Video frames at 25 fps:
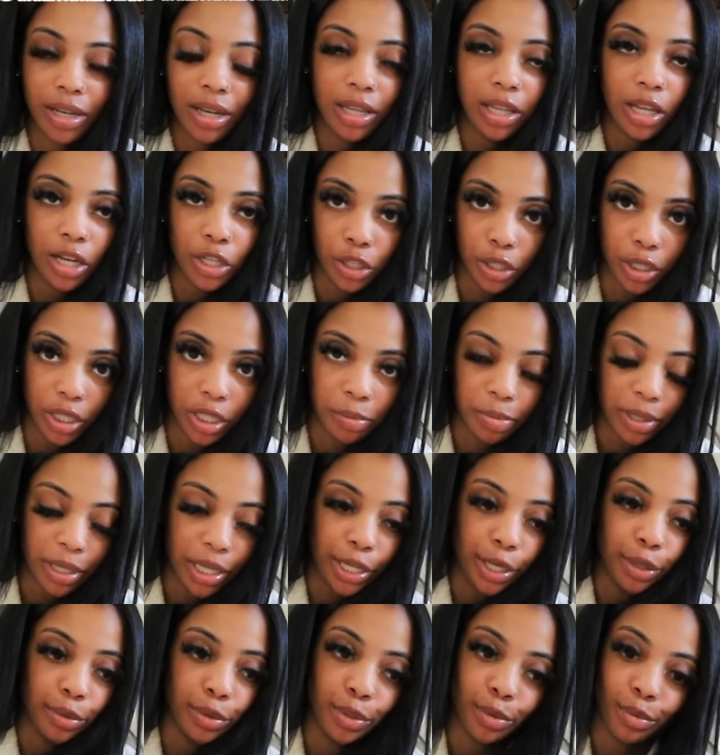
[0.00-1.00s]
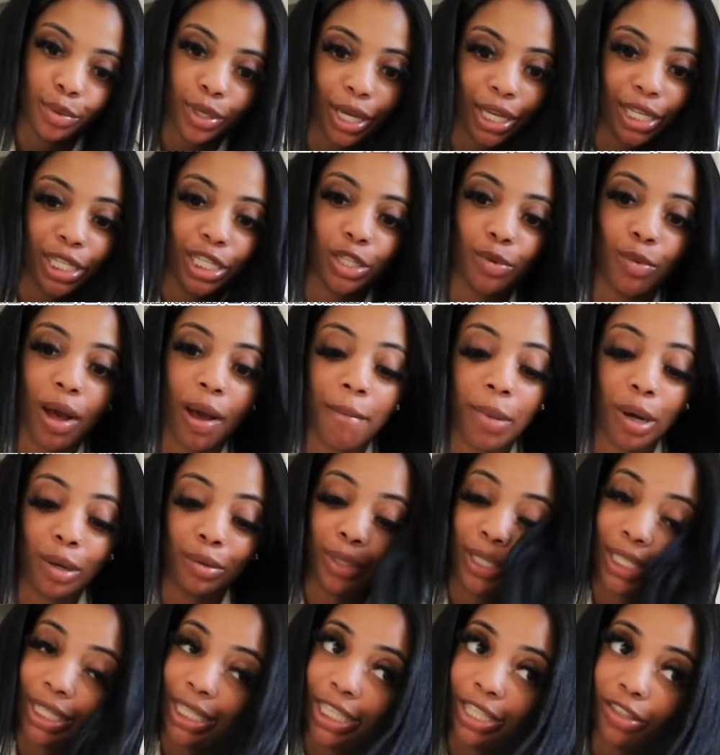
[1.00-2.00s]
cluttered up in your suitcase. So I
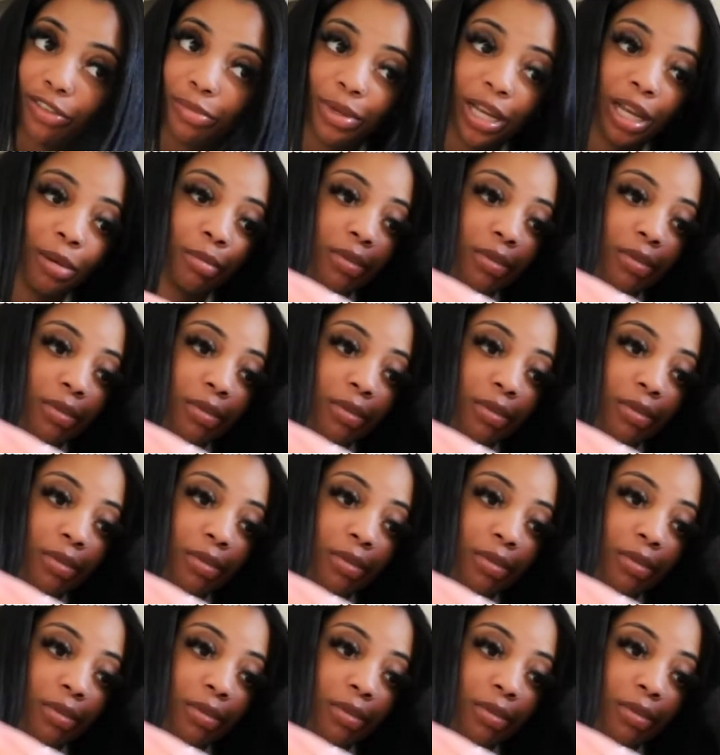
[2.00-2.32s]
bought these from